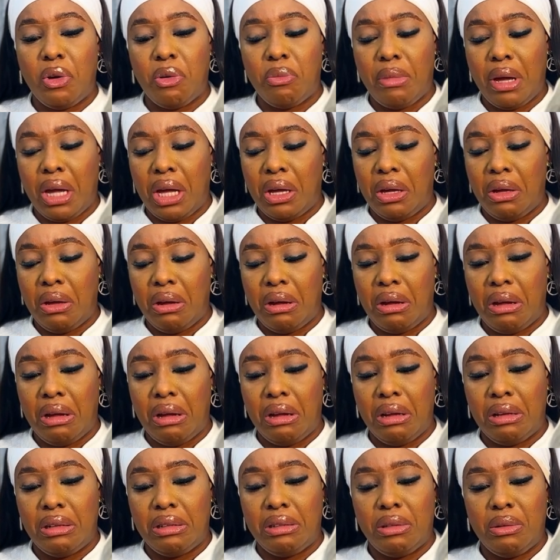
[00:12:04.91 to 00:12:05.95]
Oh my
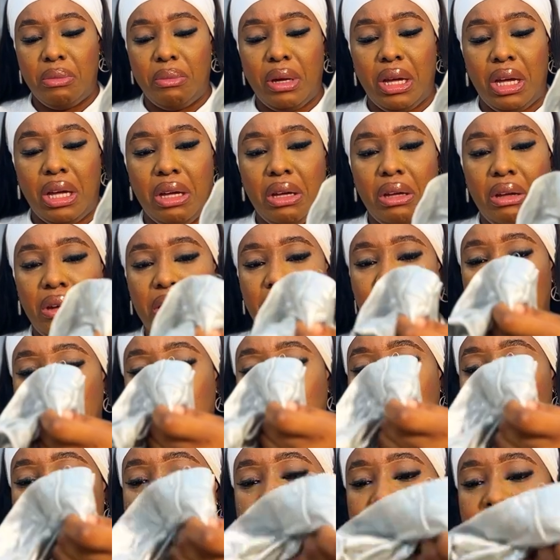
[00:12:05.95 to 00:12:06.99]
God,
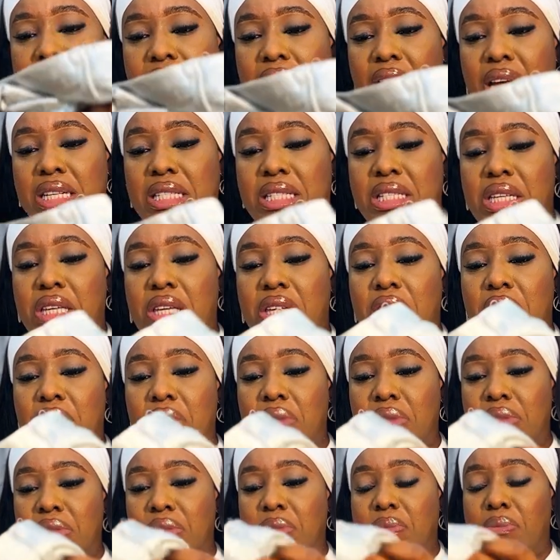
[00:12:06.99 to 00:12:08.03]
the heat has
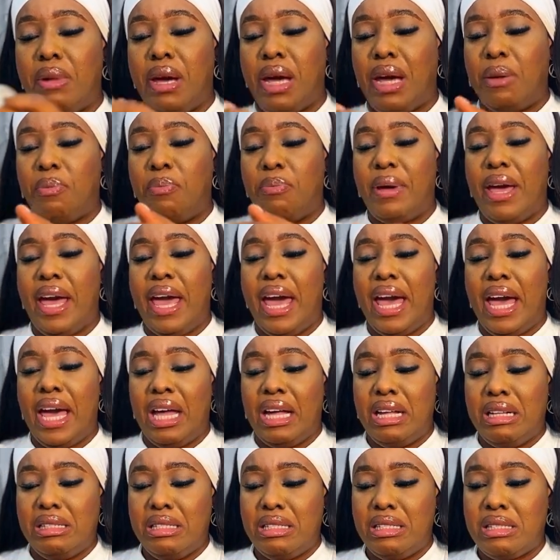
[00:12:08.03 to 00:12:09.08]
killed my
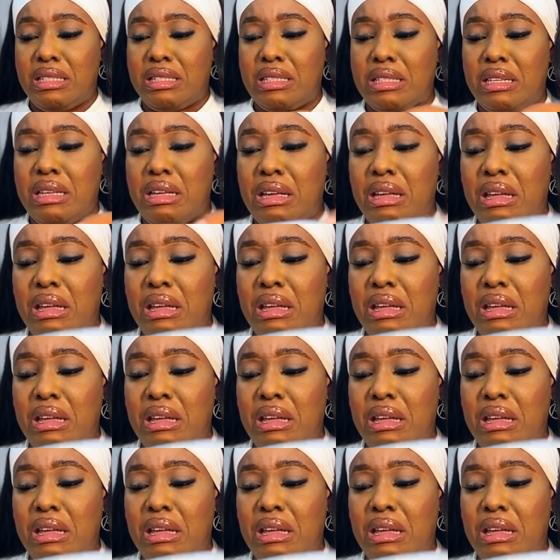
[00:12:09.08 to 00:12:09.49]
pants.